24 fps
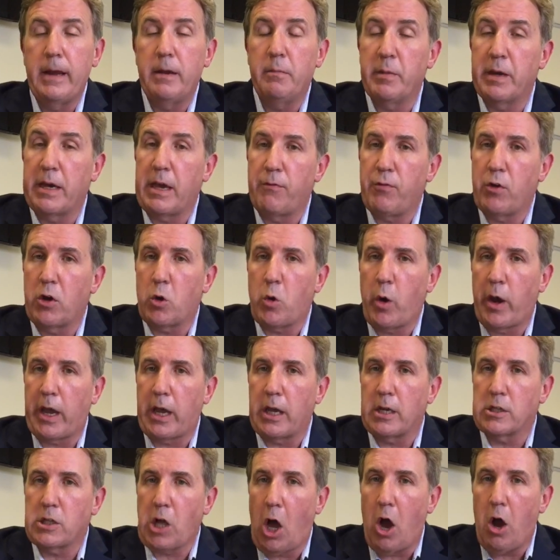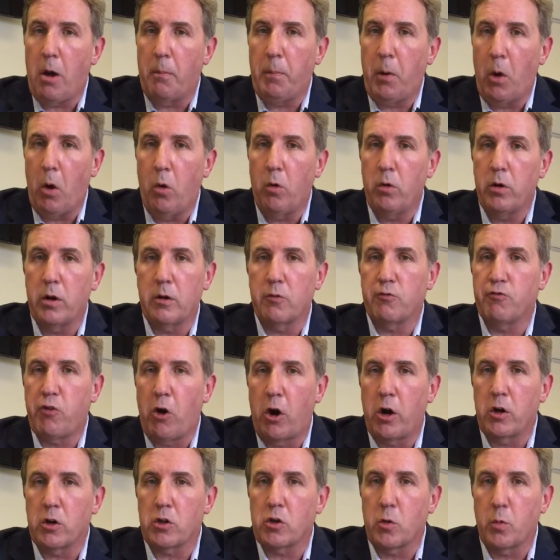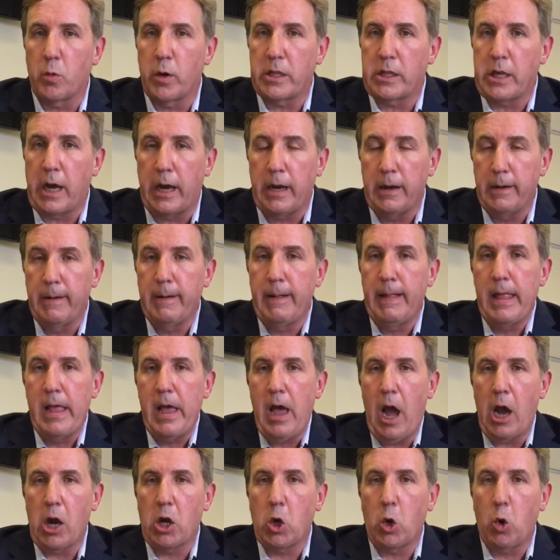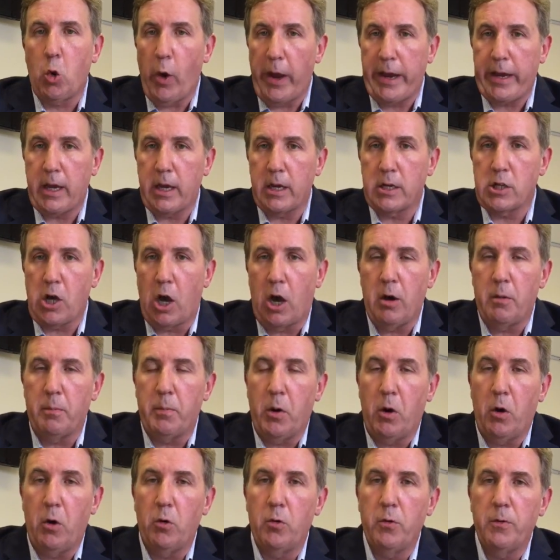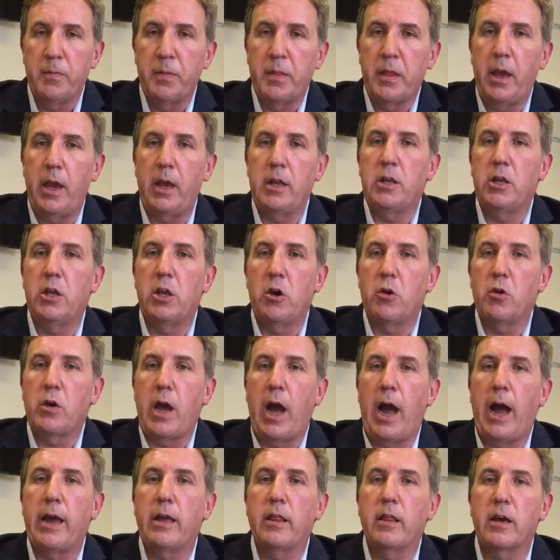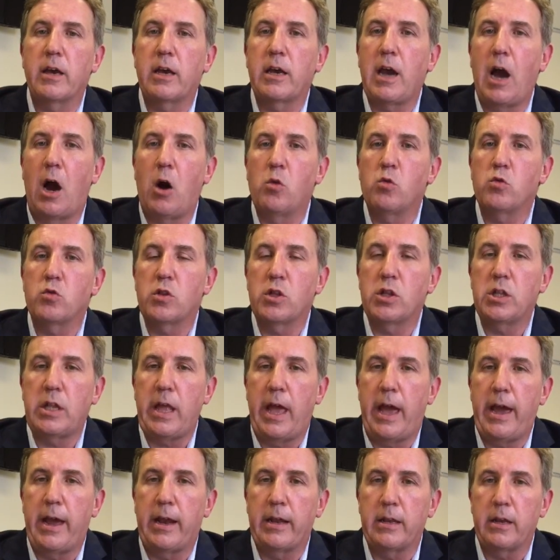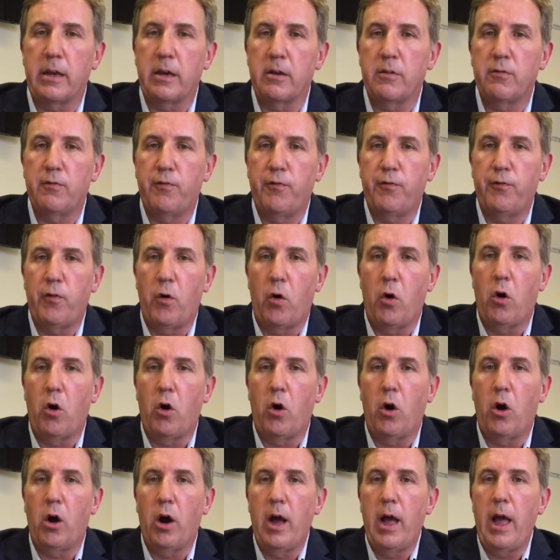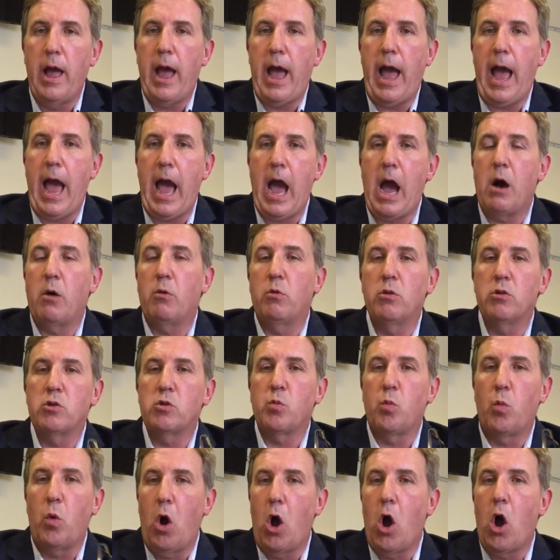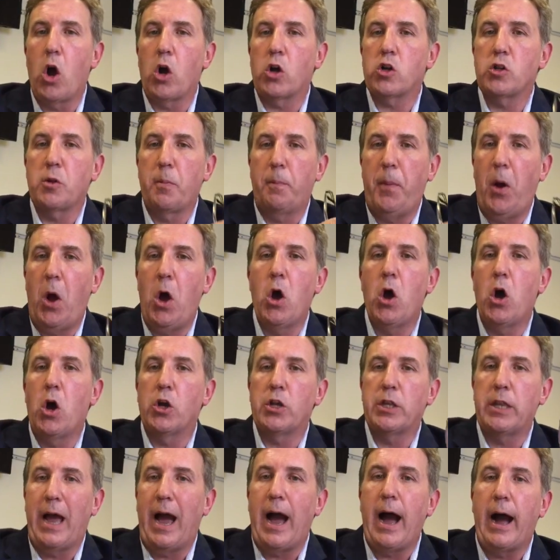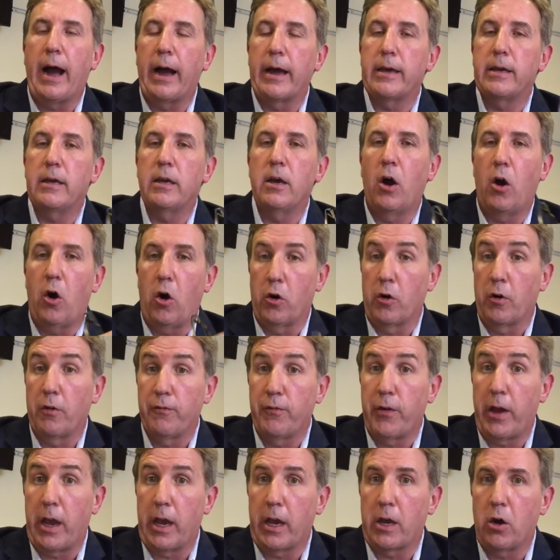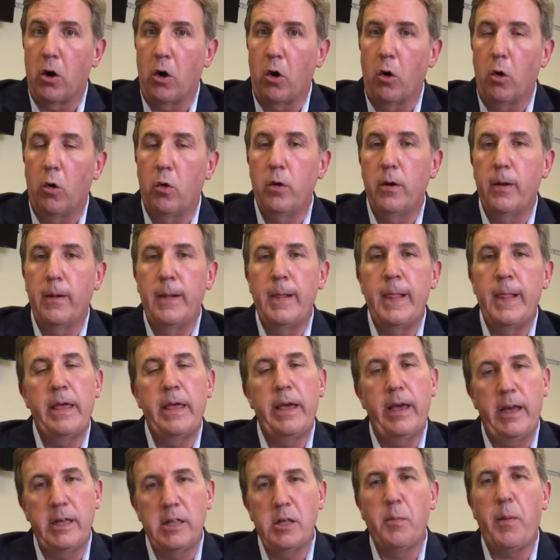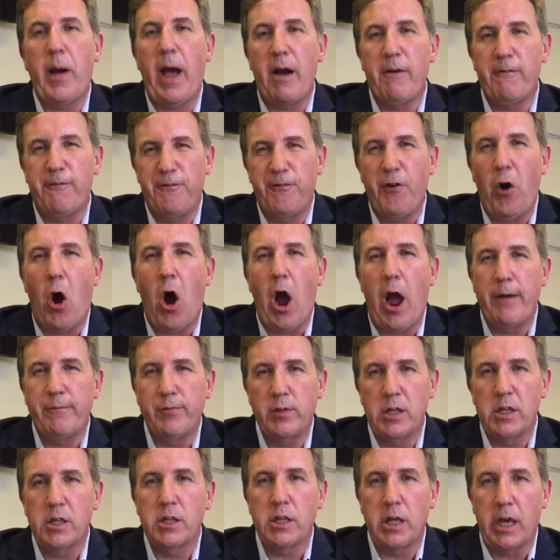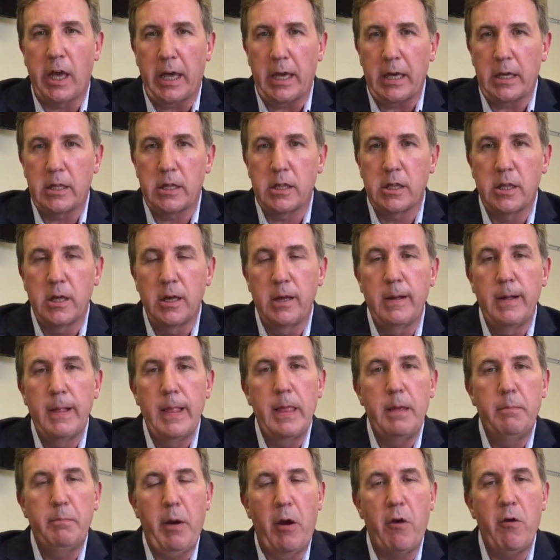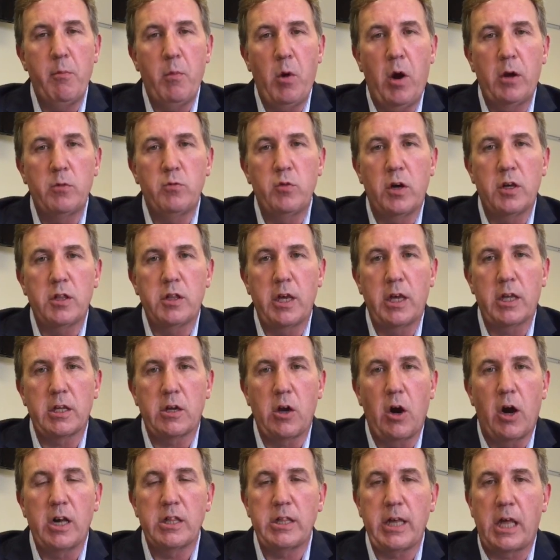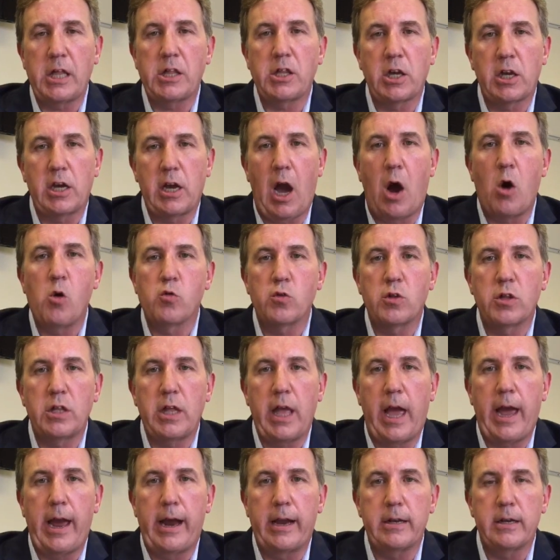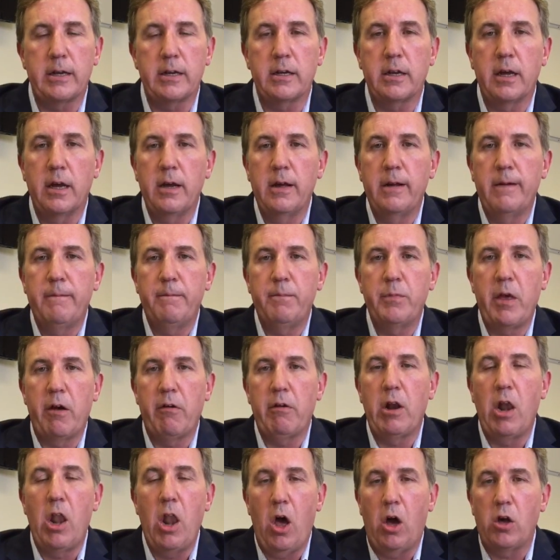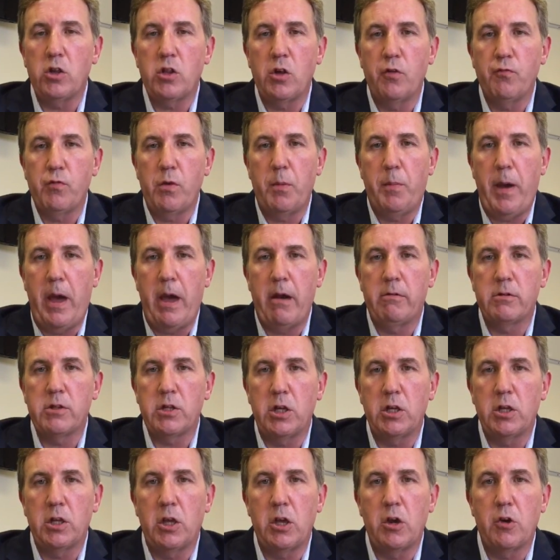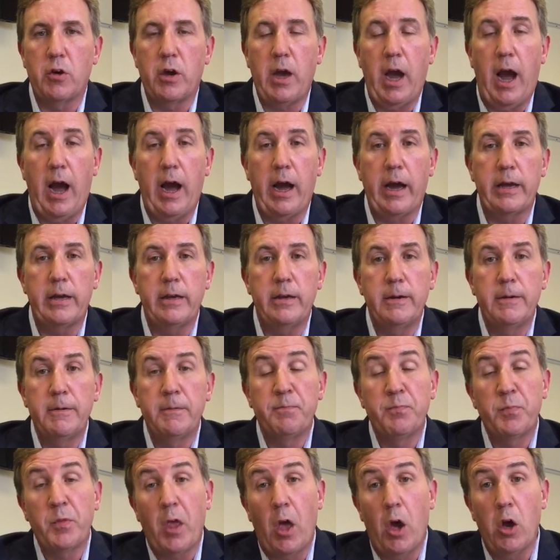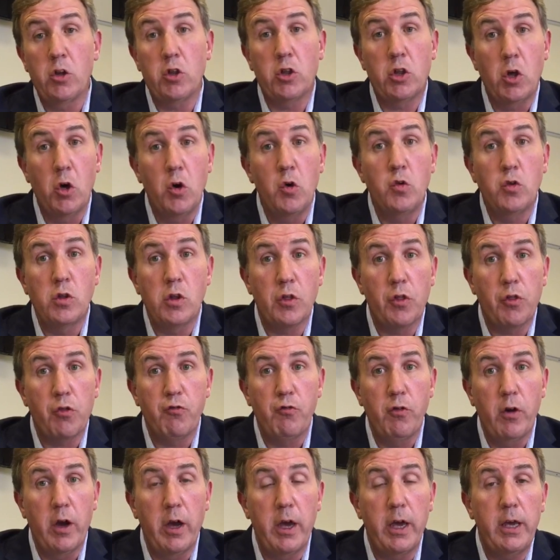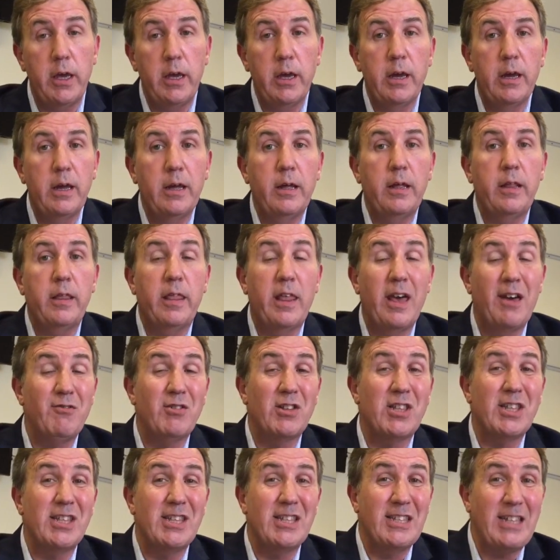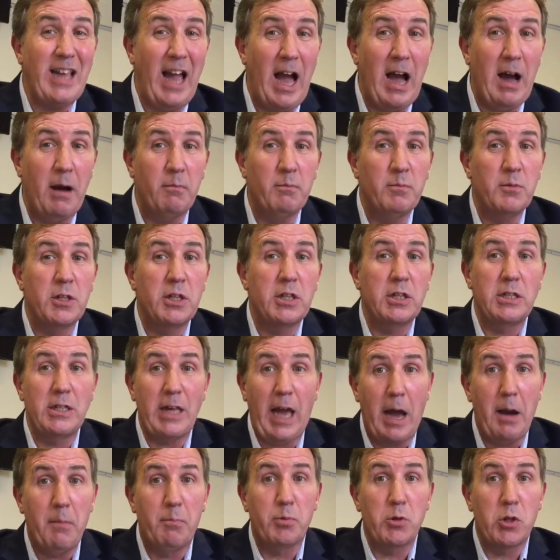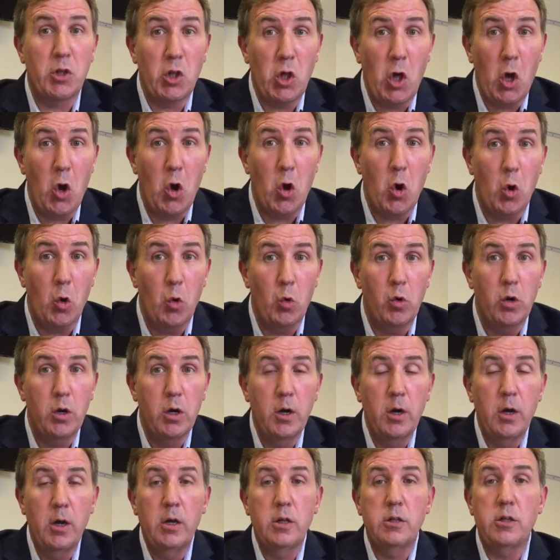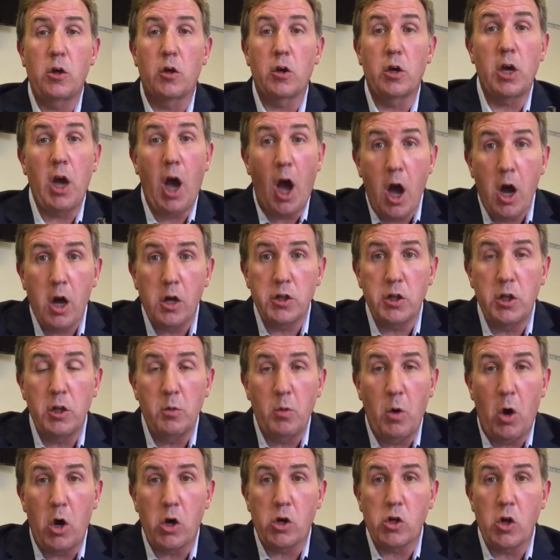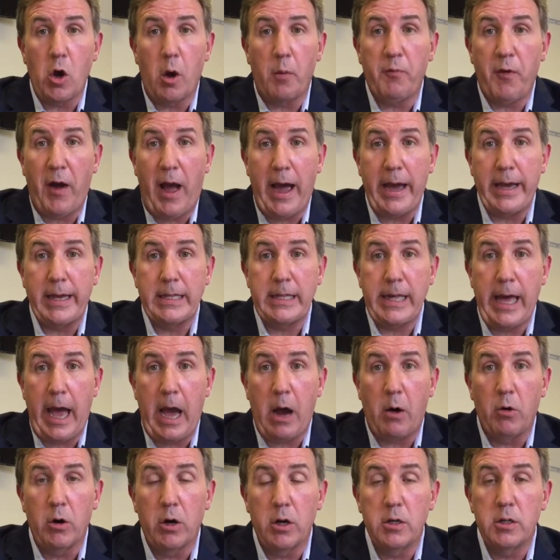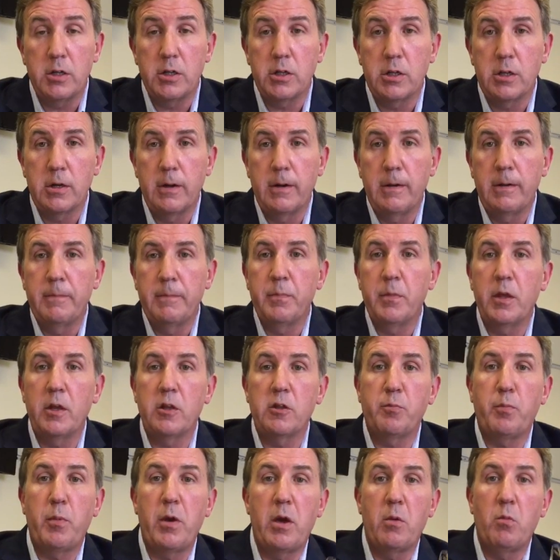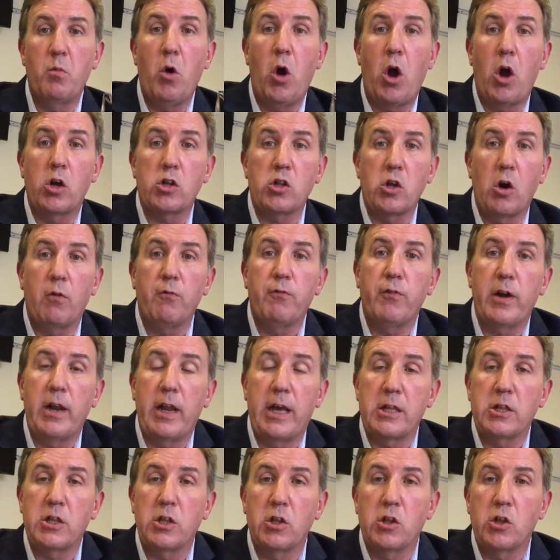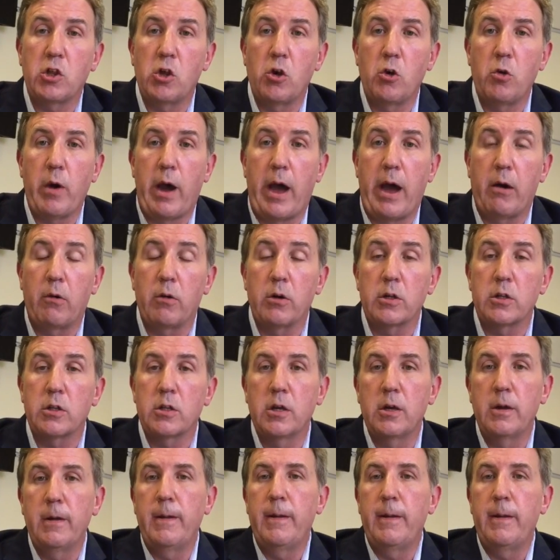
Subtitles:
Let me give you a quick example, and I'll try not to witter. A quick example: in the UK, the gold standard for hours worked per day on a vehicle is about 5 to 6. Bear in mind what I said, guys, that's the gold standard. There are lots of repairers in the UK at 2 to 3. There are some sub 2. So cars in the workshop for 8 hours, it's being worked on for less than 2 hours.